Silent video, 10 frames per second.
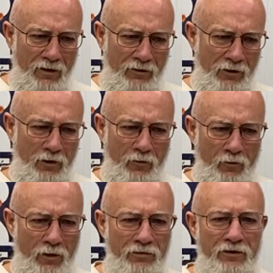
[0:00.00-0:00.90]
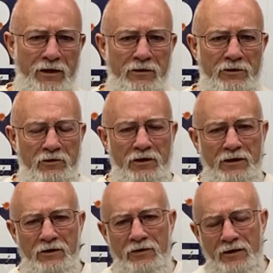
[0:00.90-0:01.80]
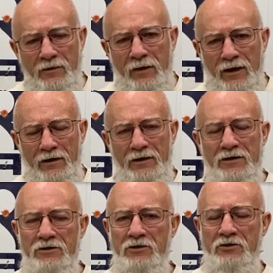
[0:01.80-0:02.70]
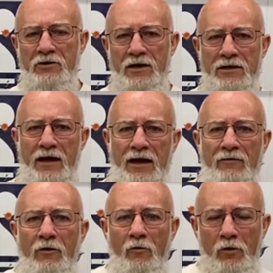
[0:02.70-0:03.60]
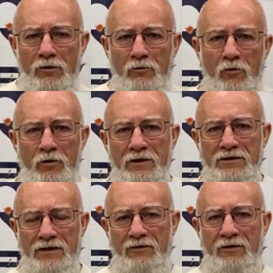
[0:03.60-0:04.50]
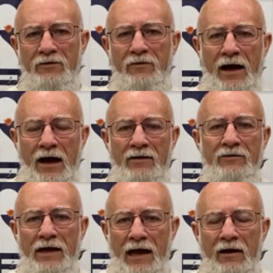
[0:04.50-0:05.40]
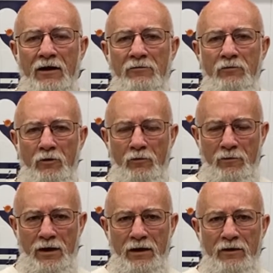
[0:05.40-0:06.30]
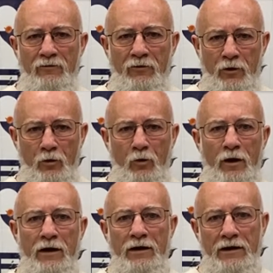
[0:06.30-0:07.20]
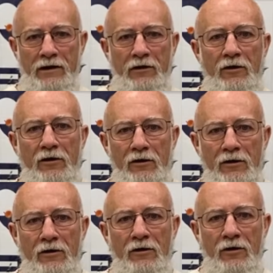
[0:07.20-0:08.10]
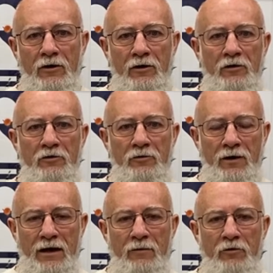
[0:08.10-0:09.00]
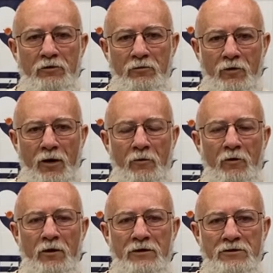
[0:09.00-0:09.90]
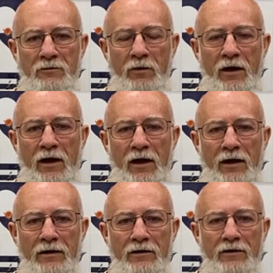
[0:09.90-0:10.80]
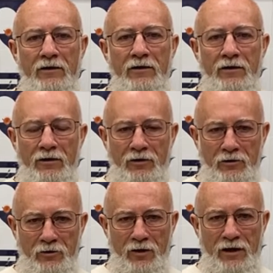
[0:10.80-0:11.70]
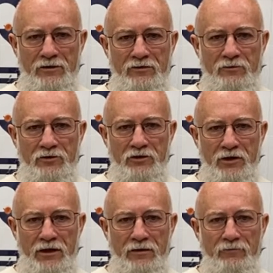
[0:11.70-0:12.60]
The number one thing that you need to think about is you need to have a 1.75 gallon per minute flow rating to be able to properly supply your ice machine.